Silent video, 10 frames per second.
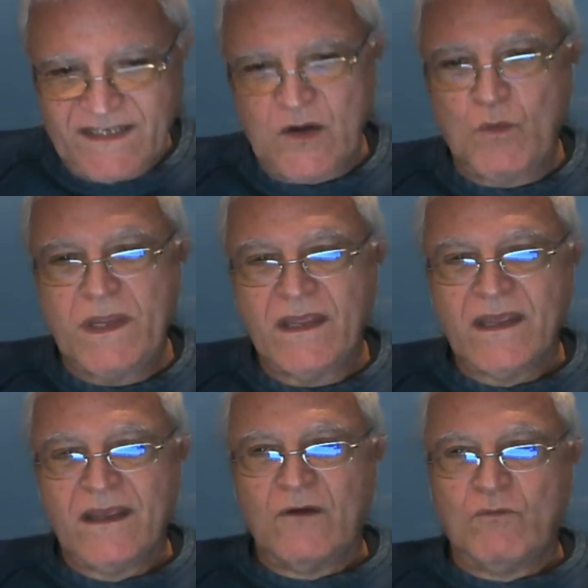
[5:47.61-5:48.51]
So we
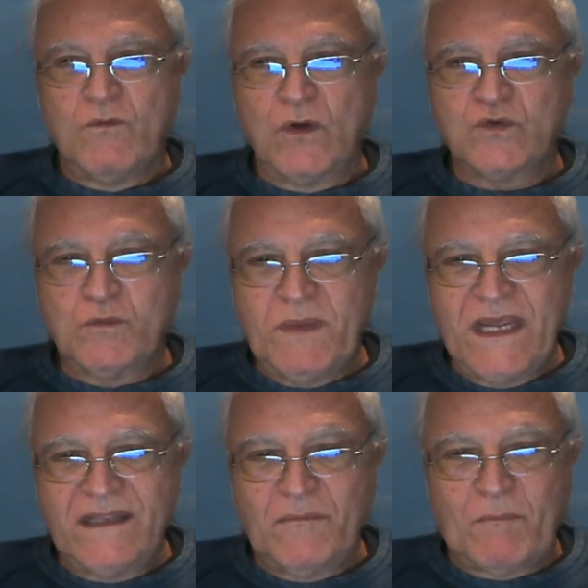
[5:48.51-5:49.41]
want to
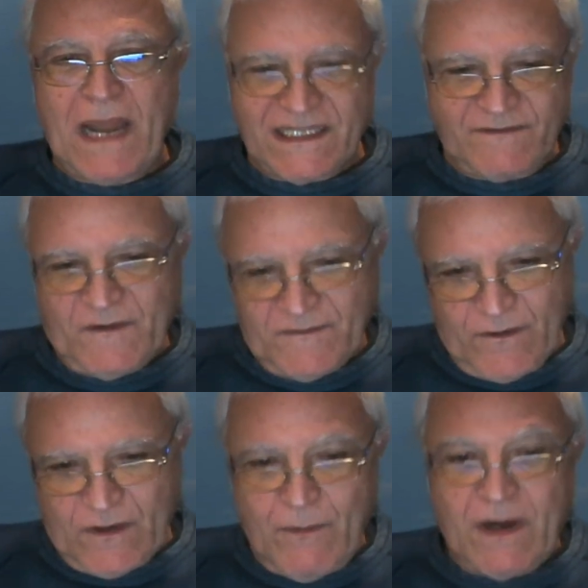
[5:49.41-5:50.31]
build a platform
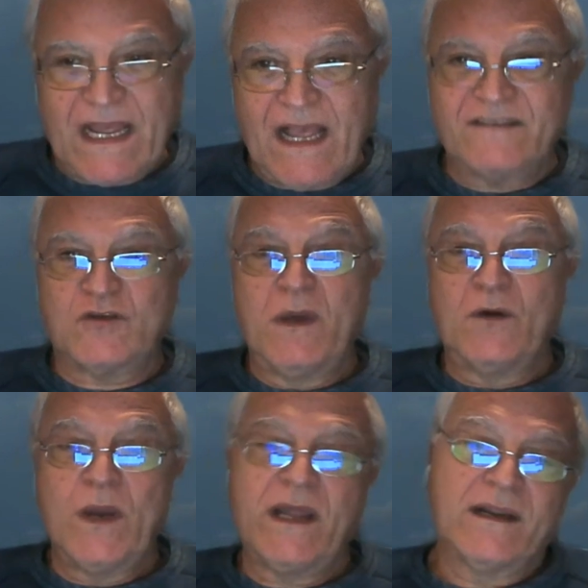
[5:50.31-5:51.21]
for our customer
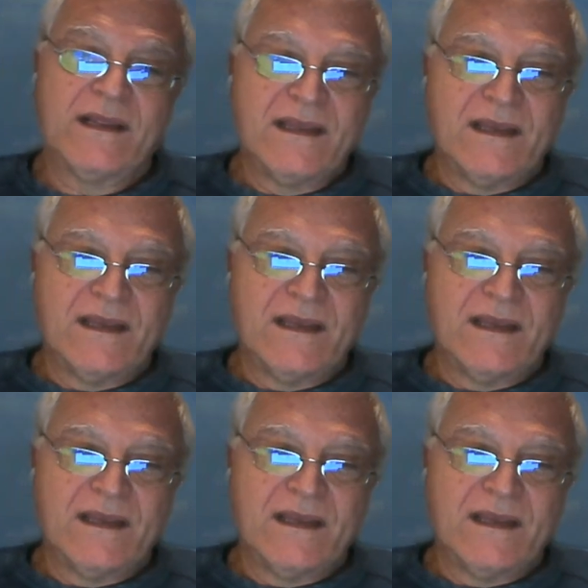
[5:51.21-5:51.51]
where